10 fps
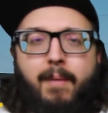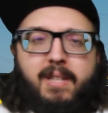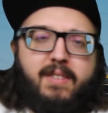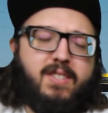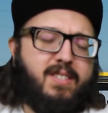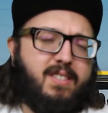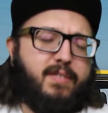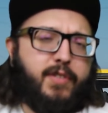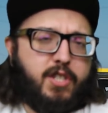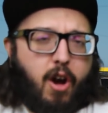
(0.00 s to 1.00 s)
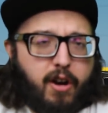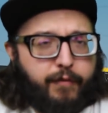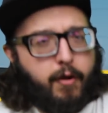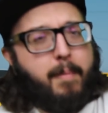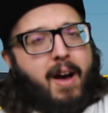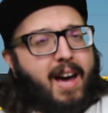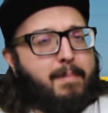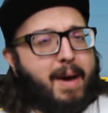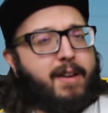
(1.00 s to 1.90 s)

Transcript: I believe this is the photographer behind